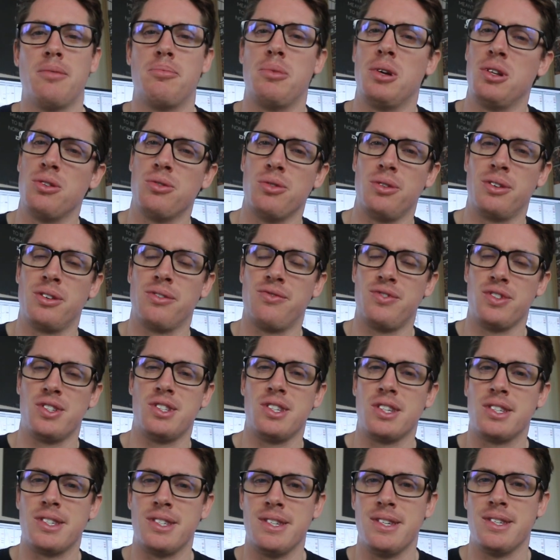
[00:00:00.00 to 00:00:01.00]
I've been doing it for
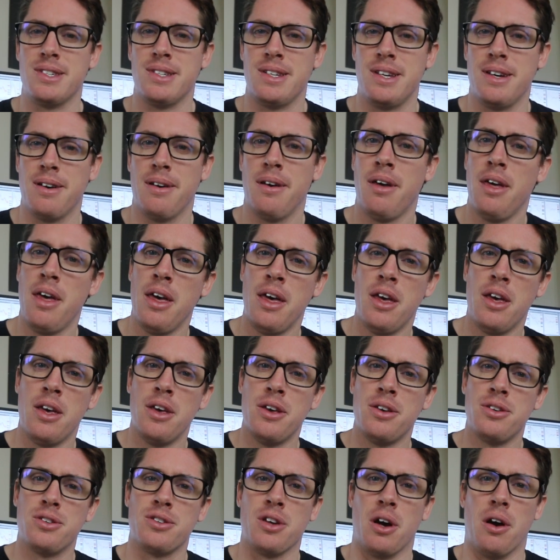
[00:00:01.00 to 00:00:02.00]
6 years now,
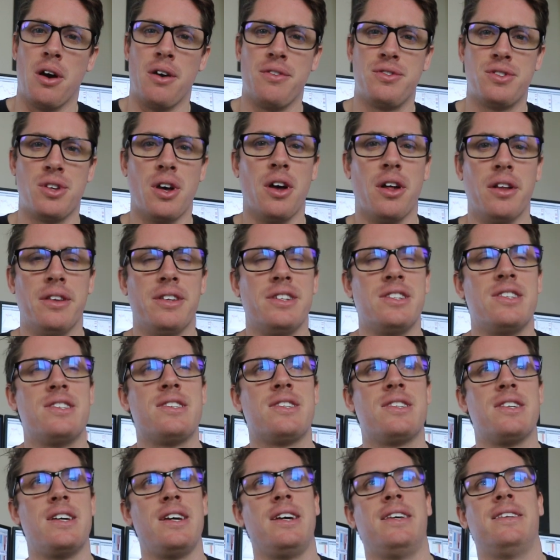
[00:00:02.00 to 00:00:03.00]
so I've certainly
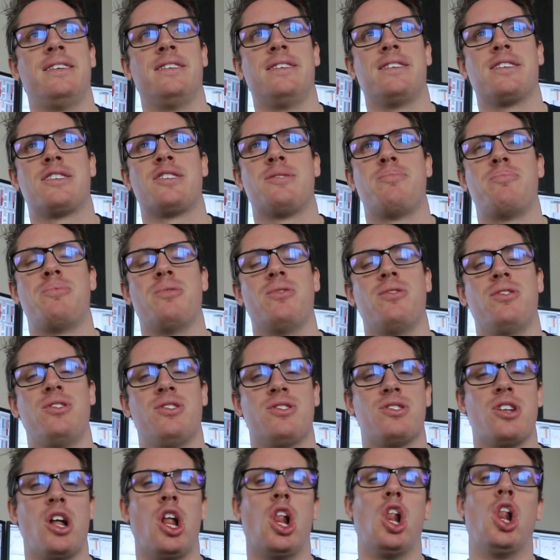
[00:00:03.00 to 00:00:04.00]
seen and
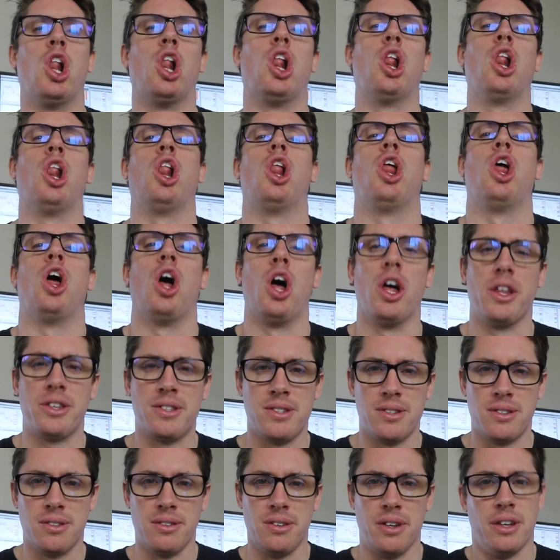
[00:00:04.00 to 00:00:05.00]
experienced a
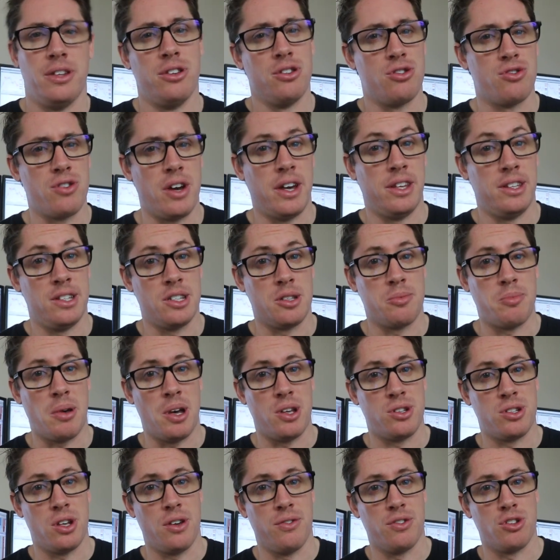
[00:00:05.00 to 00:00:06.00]
lot in the trading
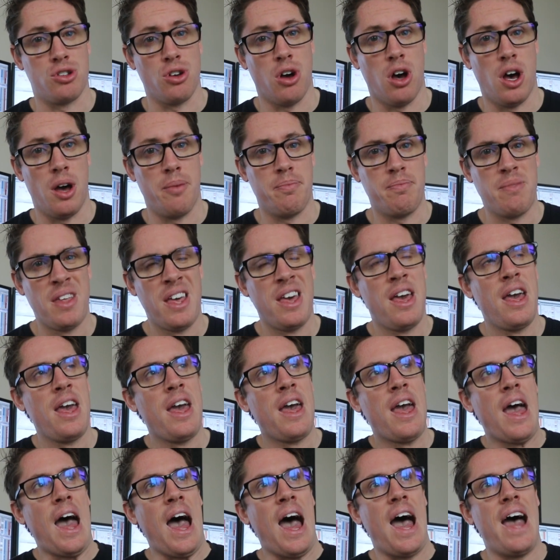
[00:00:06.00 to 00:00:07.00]
space over time.
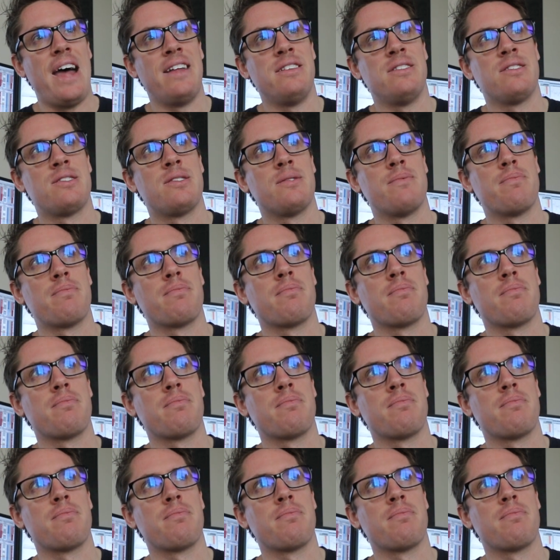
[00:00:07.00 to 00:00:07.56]
And